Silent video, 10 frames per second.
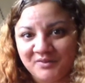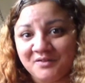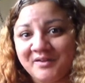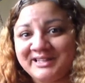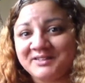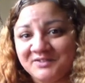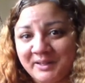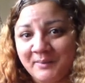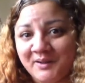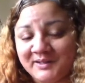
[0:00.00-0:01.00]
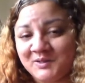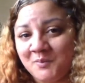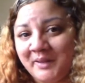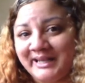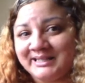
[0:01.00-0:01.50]
with the rest of Gemini's who
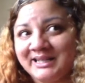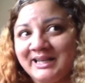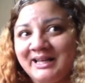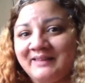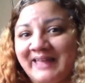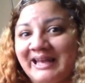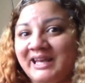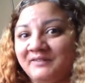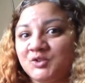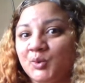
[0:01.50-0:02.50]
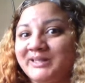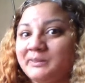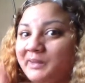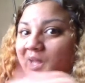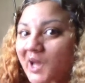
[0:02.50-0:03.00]
made that love choice
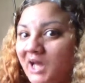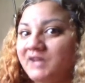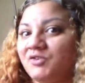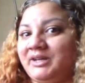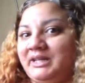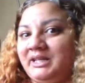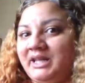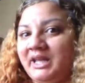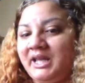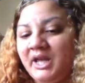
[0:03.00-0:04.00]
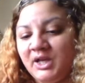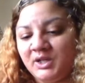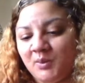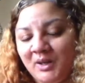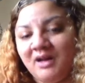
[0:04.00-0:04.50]
a bit earlier on in the year.
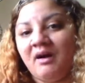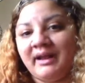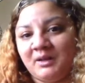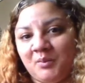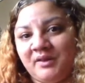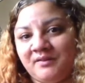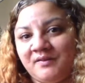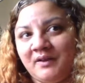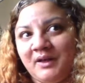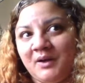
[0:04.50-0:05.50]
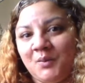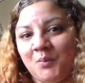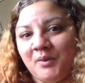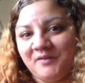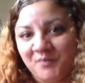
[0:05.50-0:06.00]
You align with
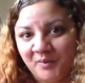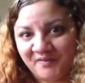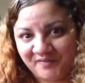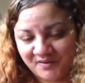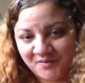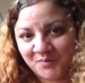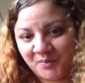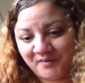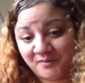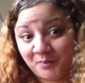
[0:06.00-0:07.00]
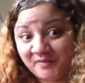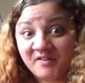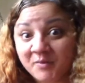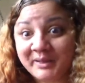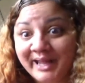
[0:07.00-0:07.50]
with with the with with
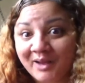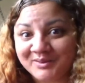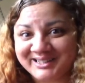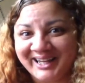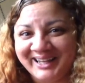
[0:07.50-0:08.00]
everybody else